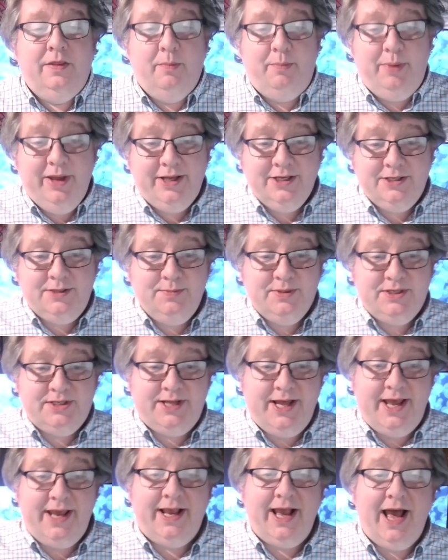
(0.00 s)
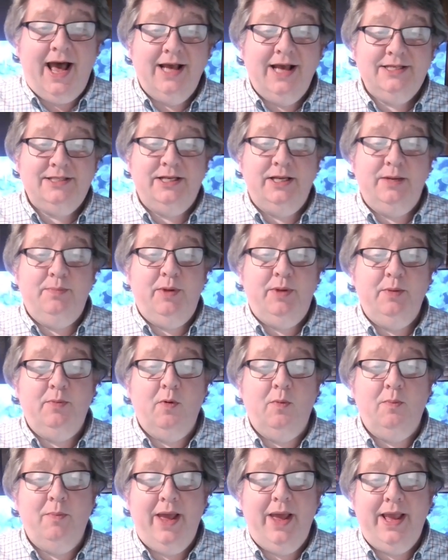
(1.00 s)
The biggest mistake I see
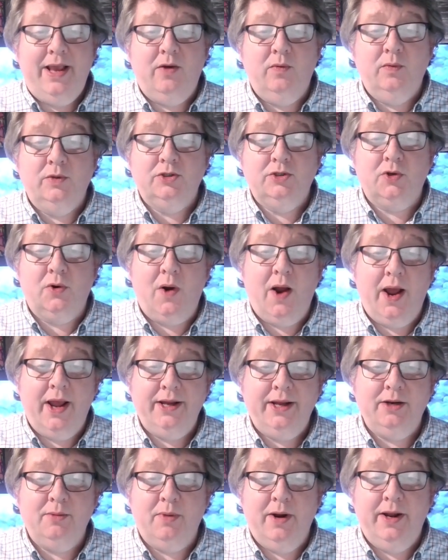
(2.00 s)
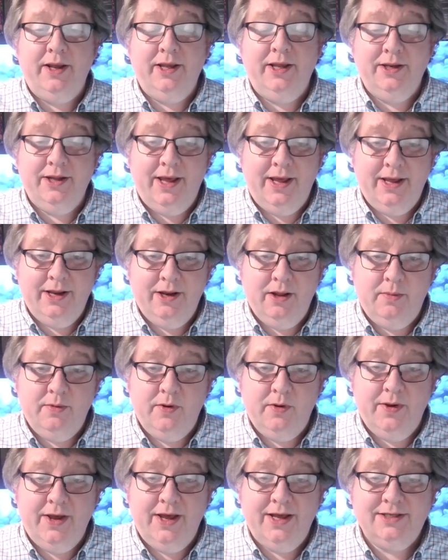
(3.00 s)
people make when trying to break into
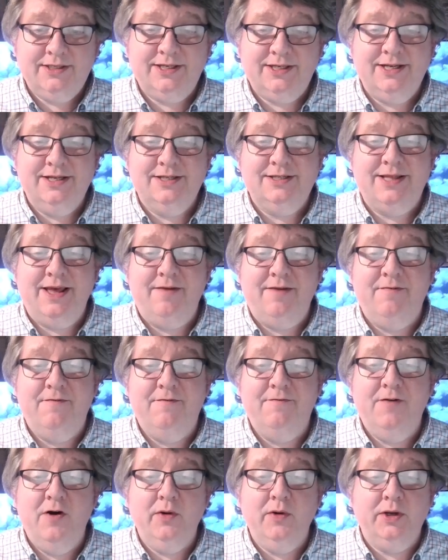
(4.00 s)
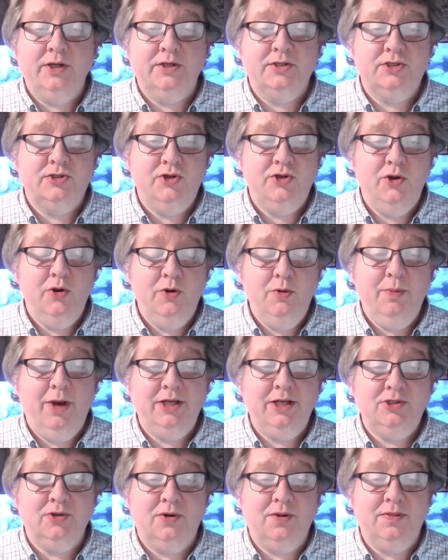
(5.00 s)
AWS is they focus too
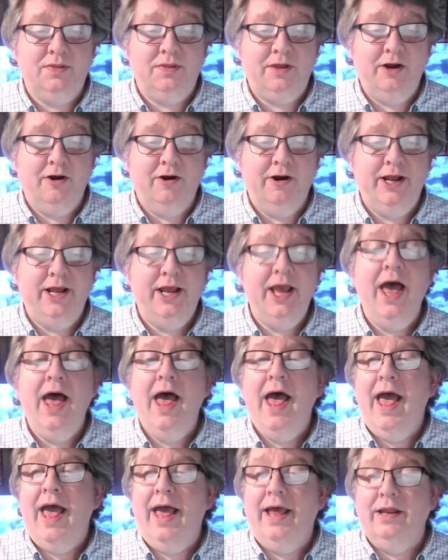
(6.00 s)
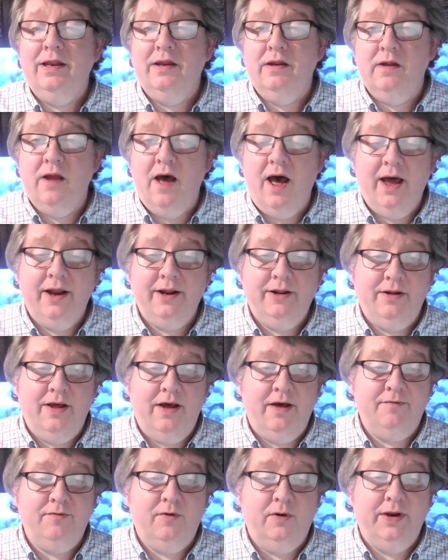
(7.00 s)
much on theory and not
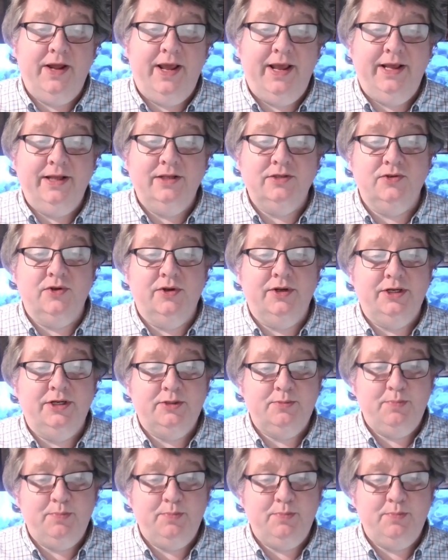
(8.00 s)
enough on hands on